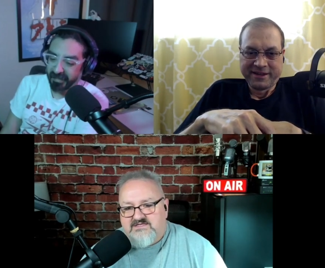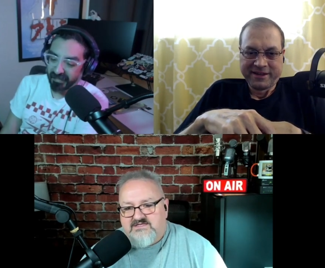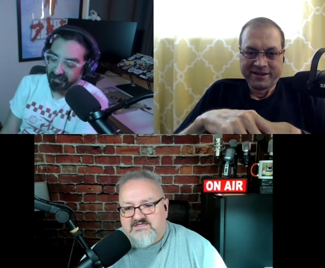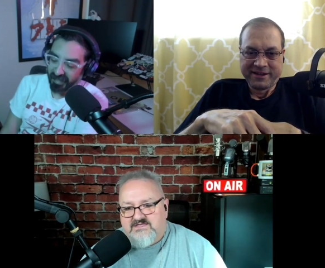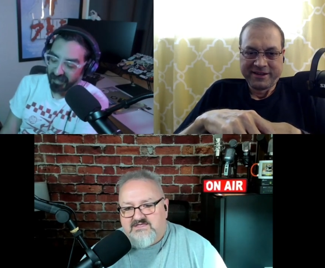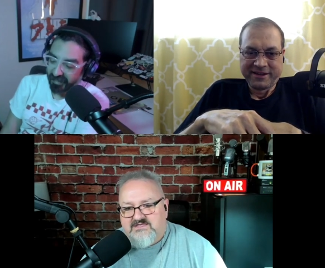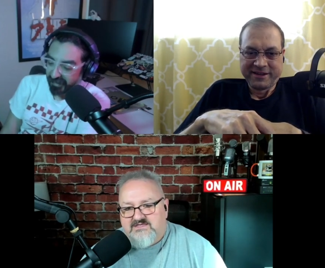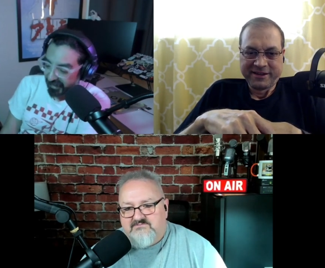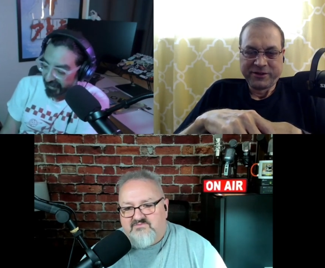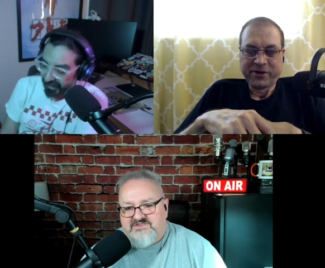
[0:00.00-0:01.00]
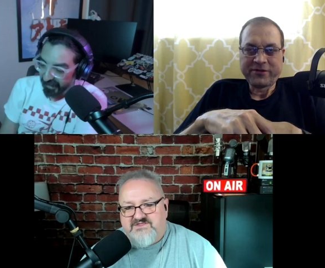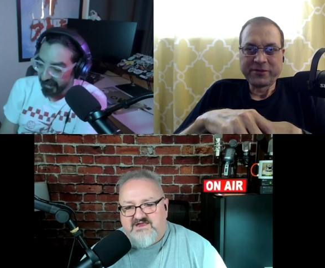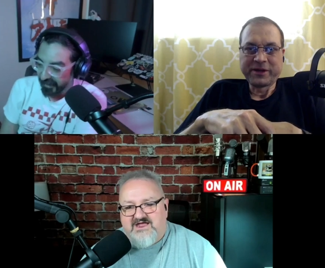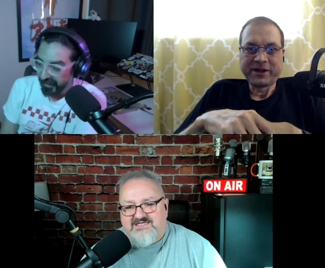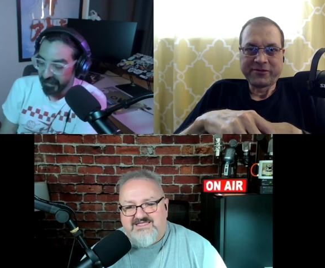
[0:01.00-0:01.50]
Speaker 1: think,
Speaker 2: yeah. But you
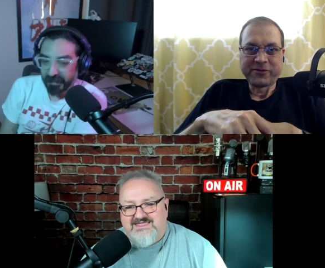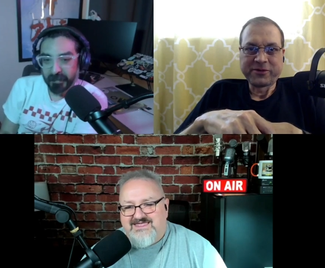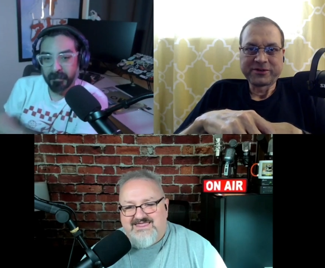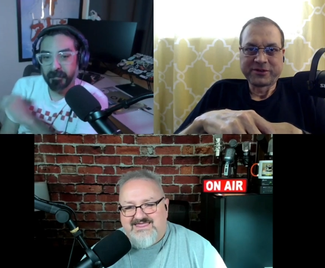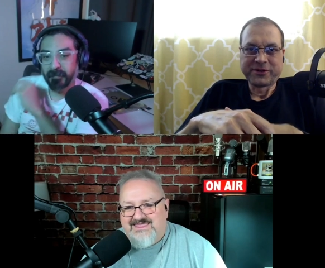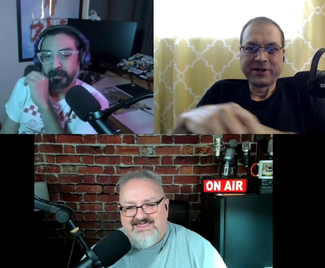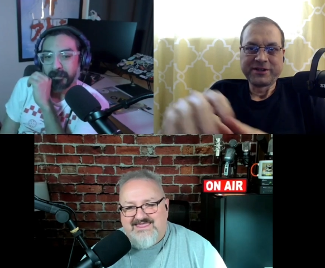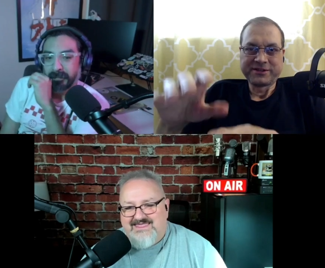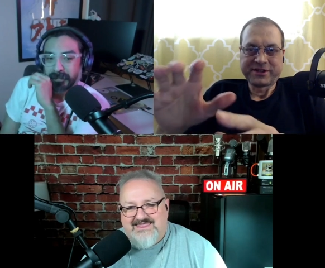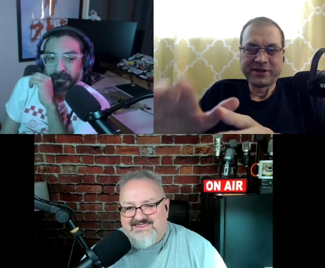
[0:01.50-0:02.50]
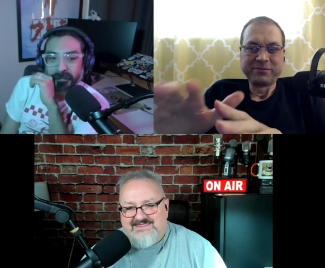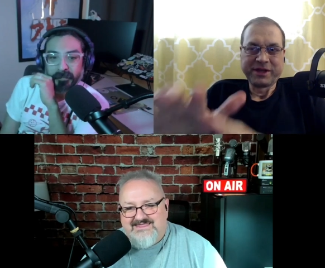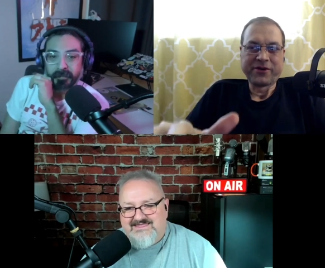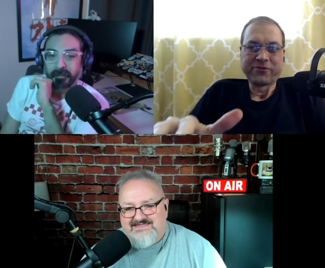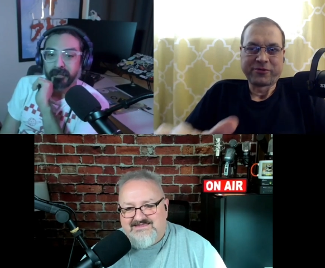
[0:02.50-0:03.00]
then have to be I, careful with green is can
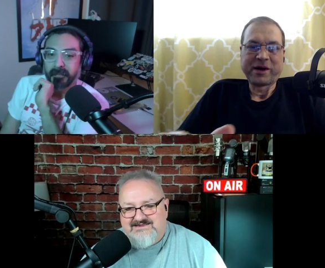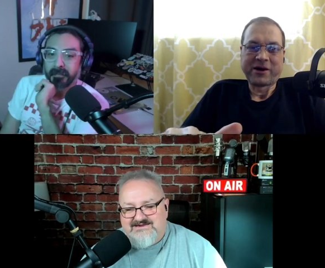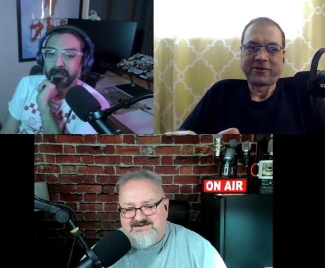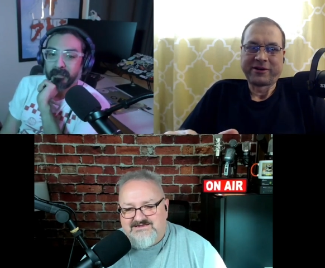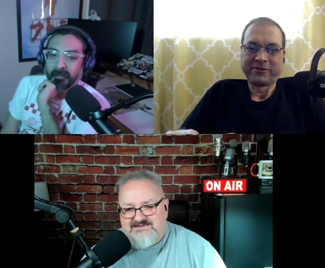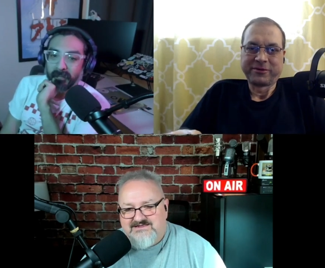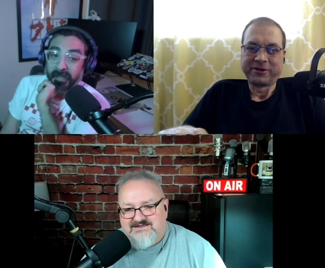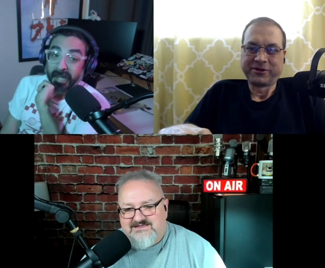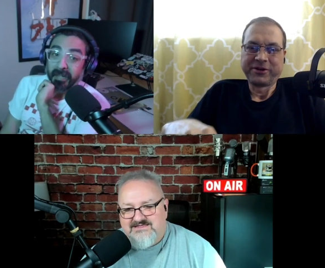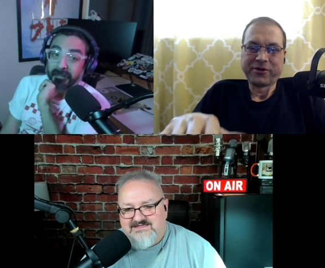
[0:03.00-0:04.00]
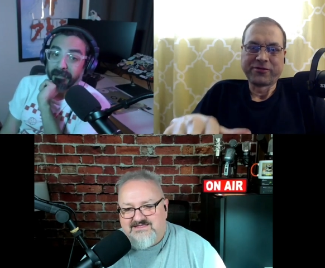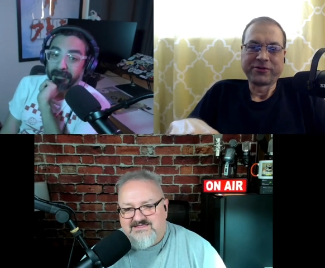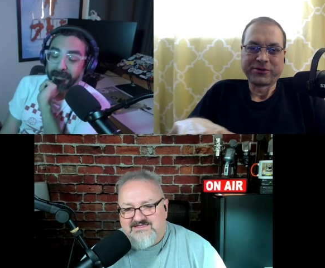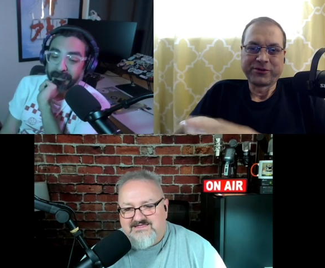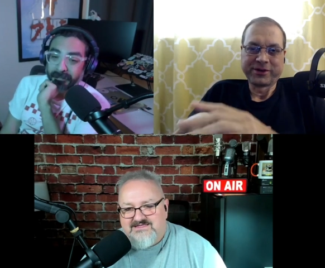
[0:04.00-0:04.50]
be overpowering. You, re, yeah. you can
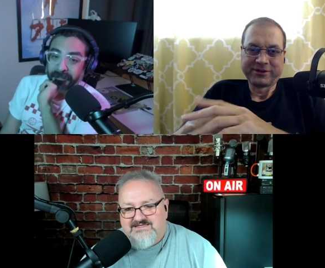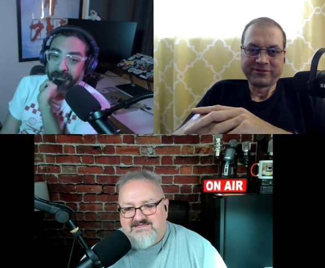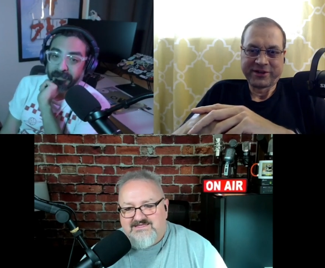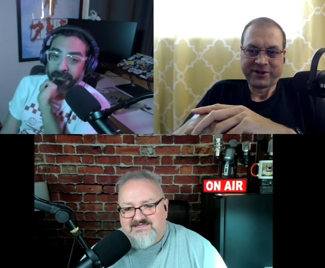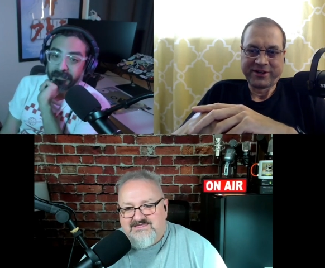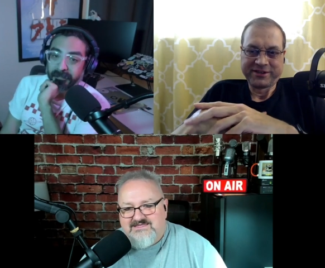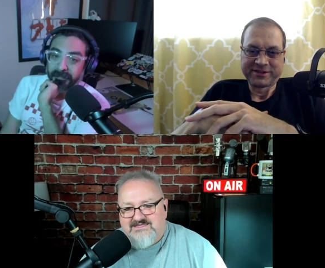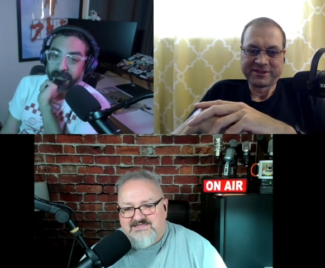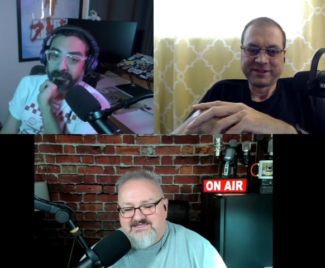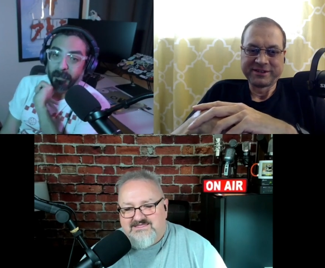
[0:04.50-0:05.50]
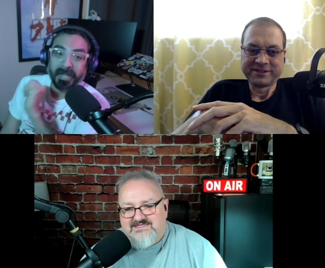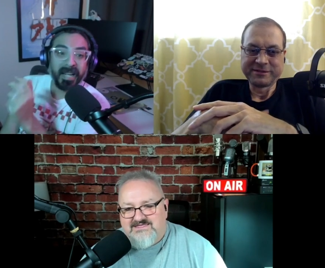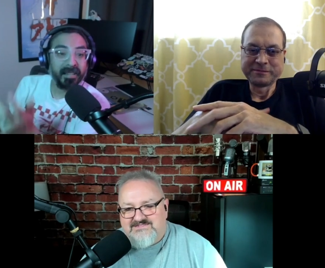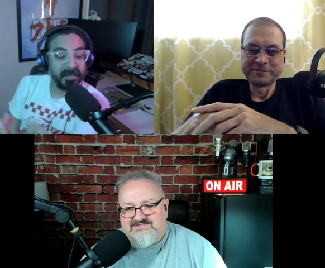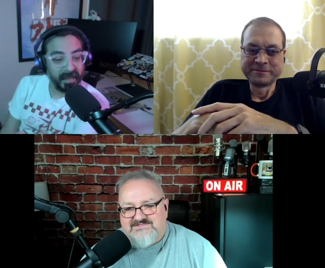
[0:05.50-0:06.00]
overdo it very easily. But
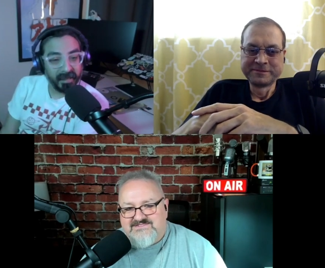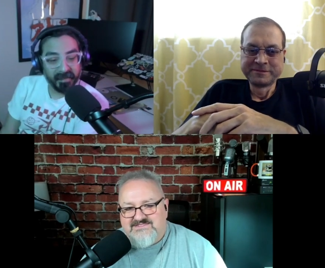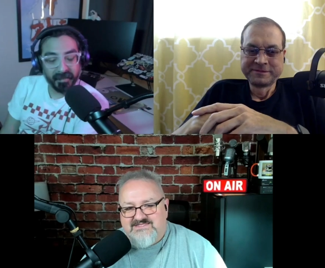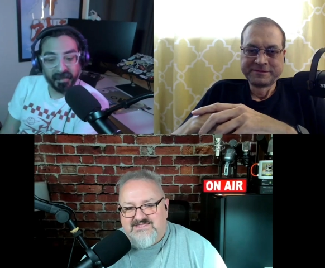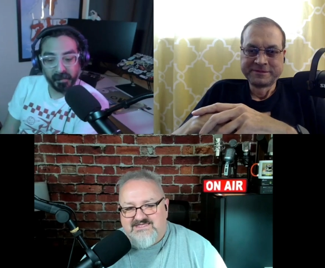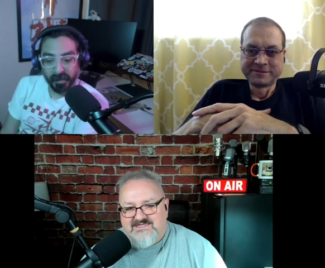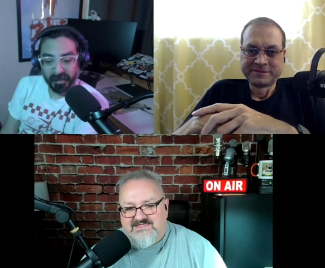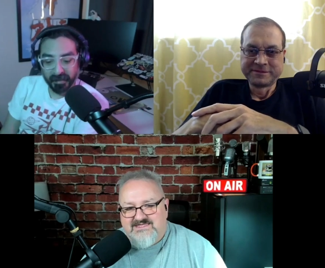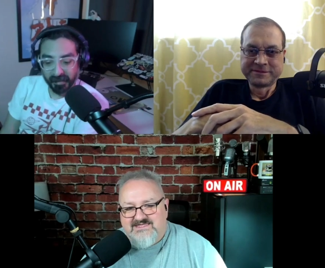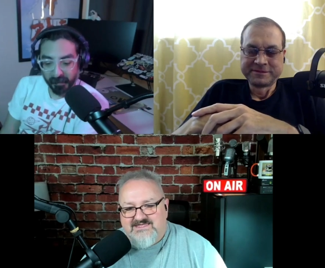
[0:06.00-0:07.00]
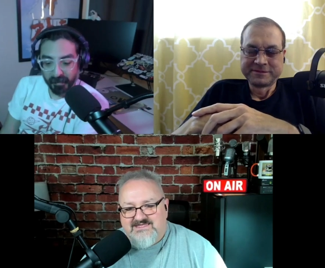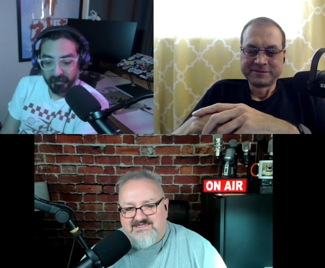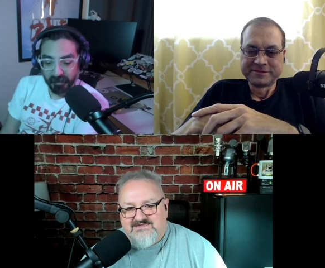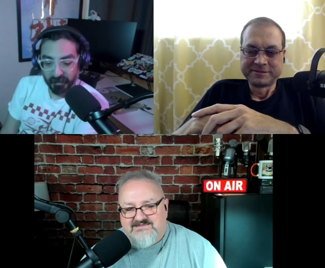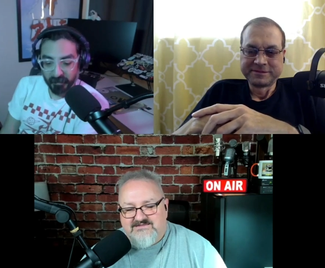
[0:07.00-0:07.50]
it, I,
Speaker 1: and I think that's why Linux
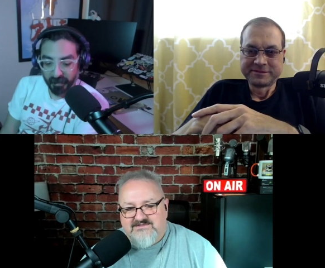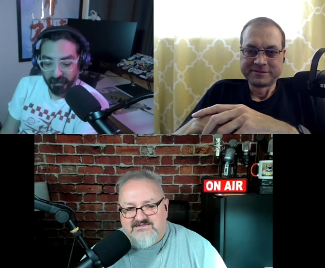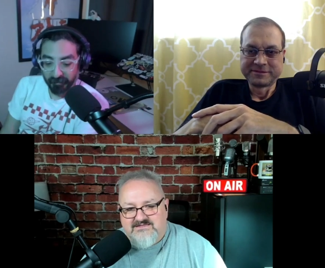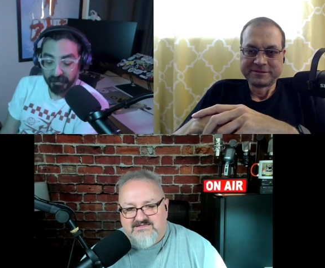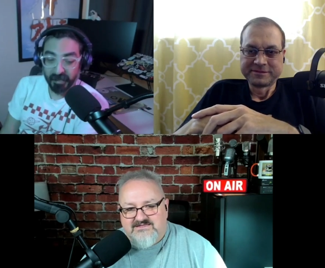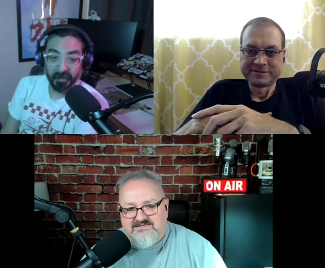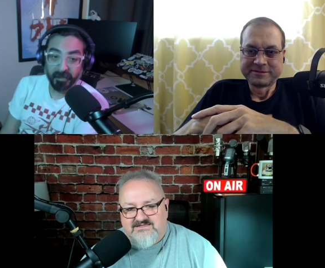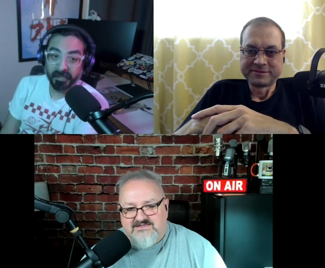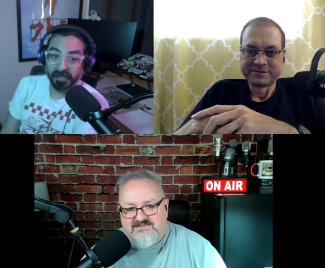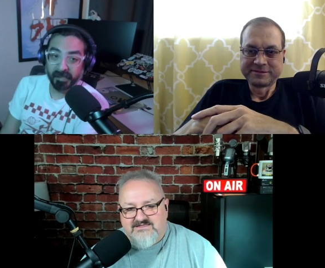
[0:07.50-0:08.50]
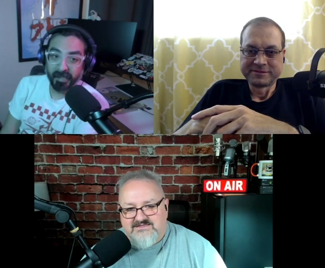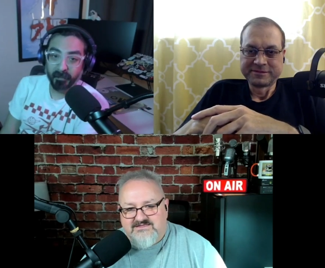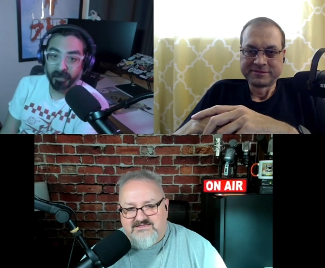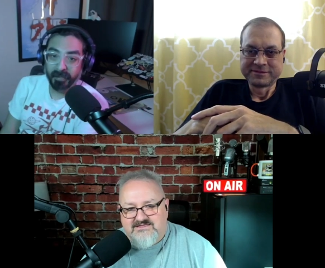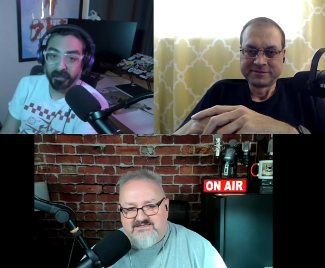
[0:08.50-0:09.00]
Mint went with for the longest
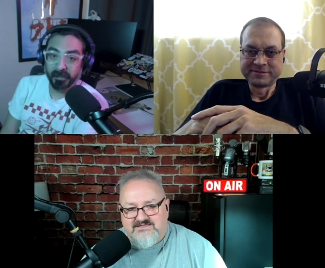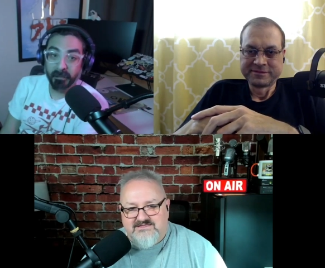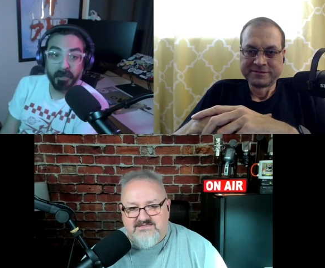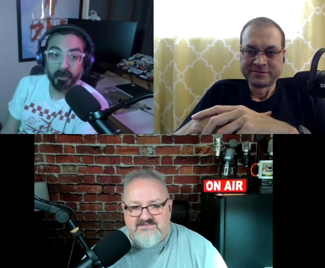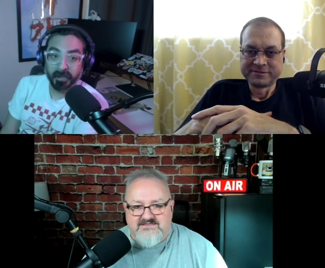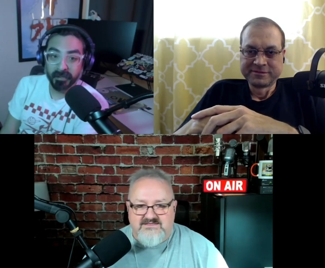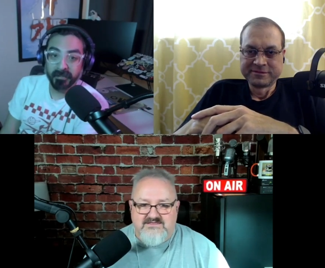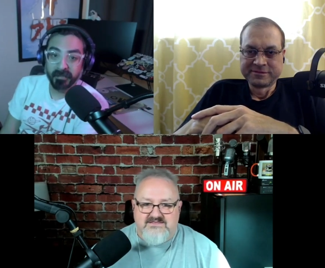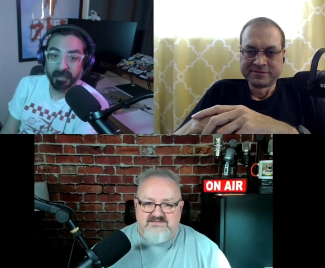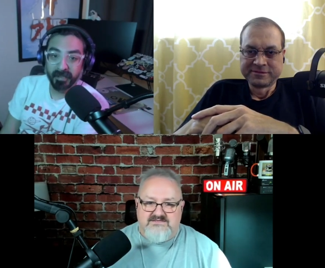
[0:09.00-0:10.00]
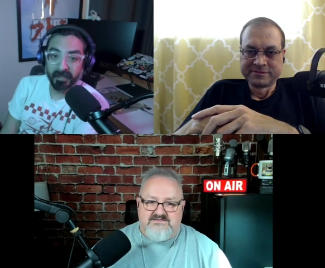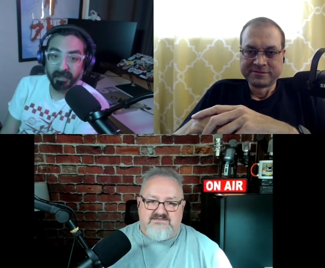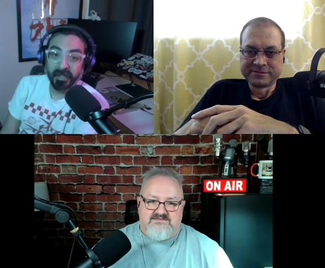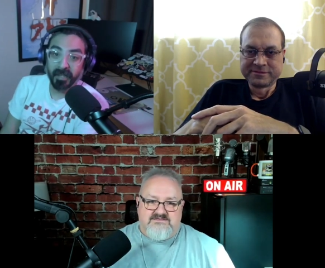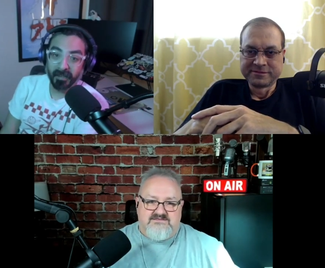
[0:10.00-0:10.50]
time with those muted
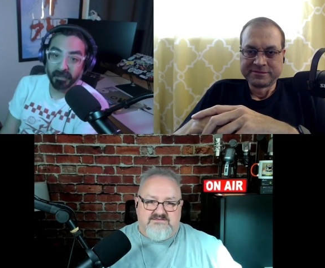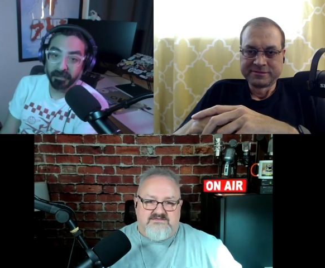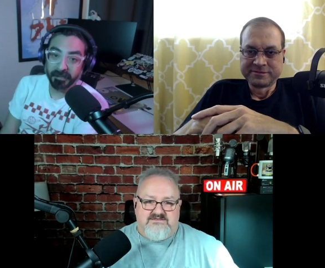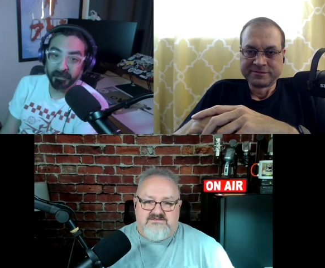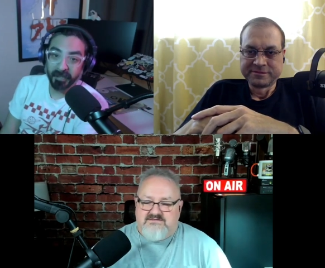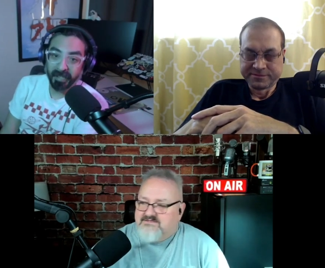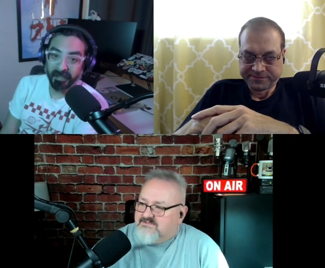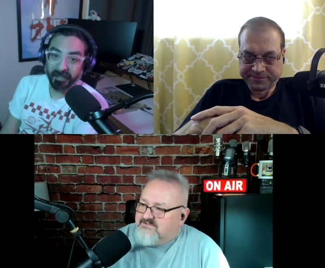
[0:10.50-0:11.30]
colors, right?